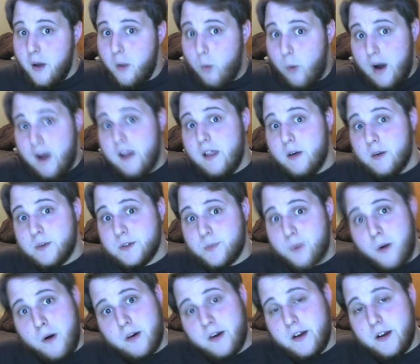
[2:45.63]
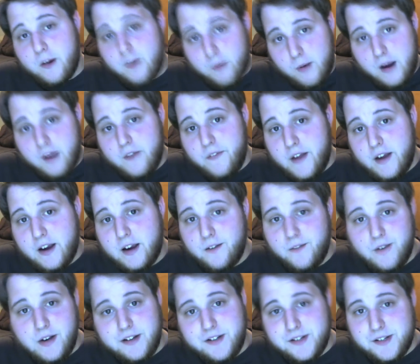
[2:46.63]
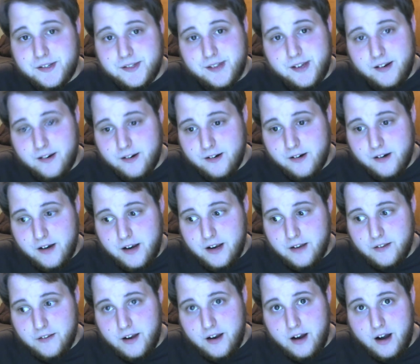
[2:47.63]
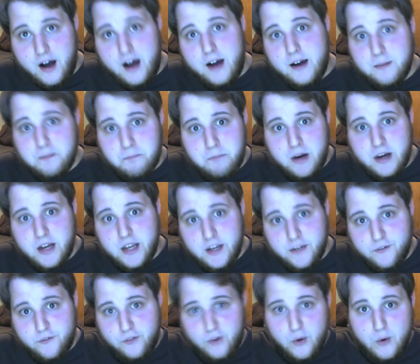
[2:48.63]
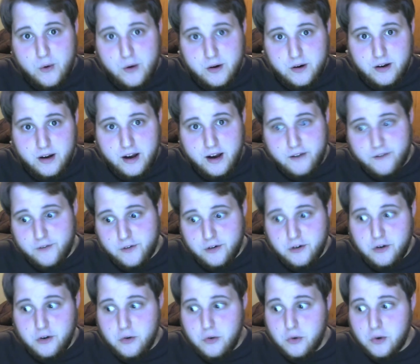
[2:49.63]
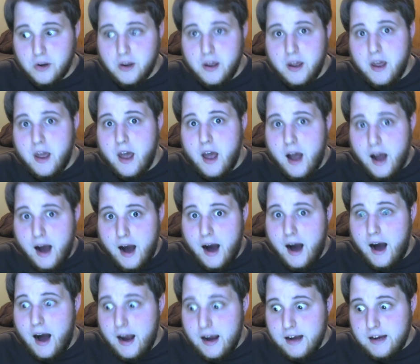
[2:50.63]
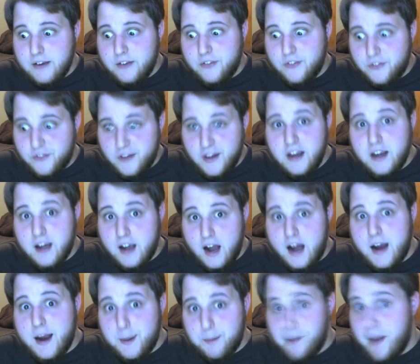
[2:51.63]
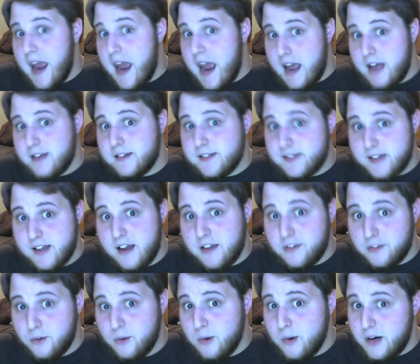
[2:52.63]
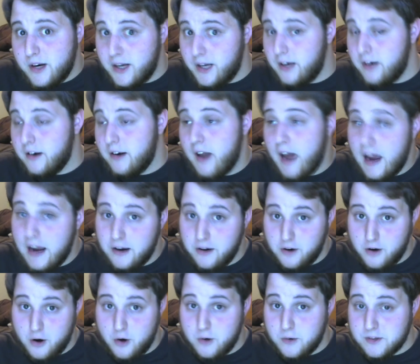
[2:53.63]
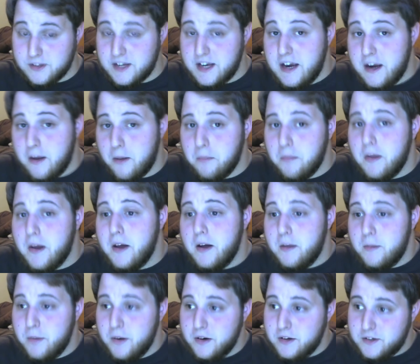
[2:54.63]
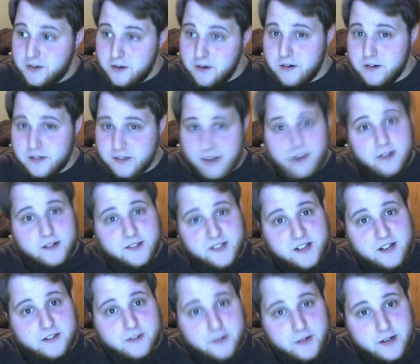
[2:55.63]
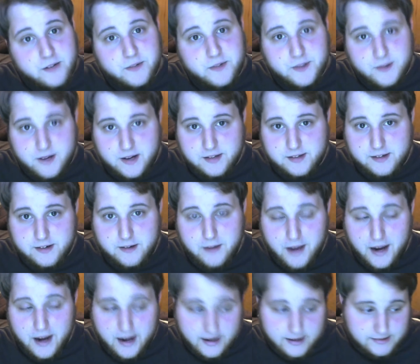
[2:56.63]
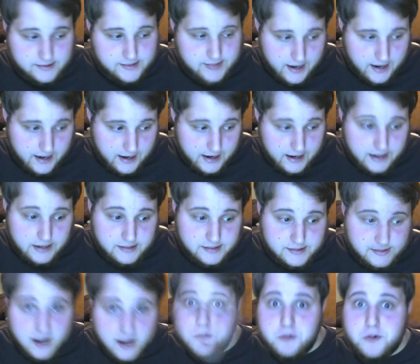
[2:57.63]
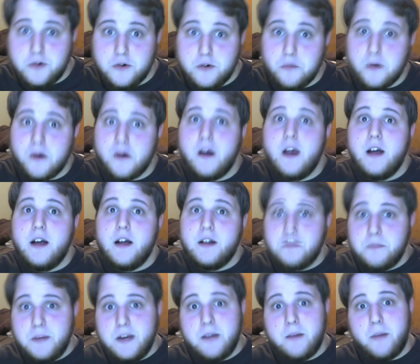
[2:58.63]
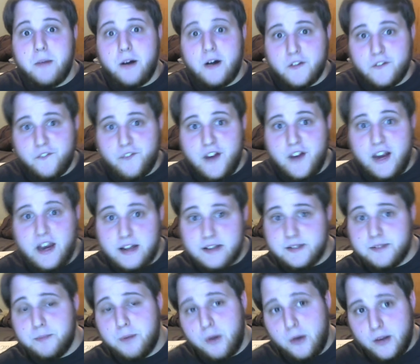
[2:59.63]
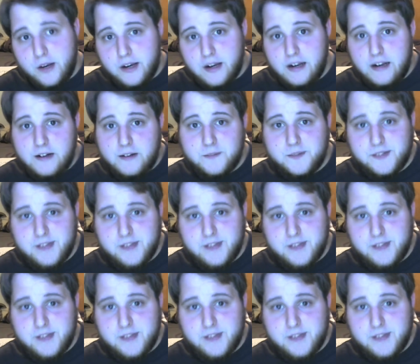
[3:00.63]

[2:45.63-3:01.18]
While I was walking around that convention center in that hot, muggy Florida afternoon, I think I passed Seth Green. I didn't know it was him, but it turns out Seth Green was dressed up as a scout trooper to be among the fans, pulling an Adam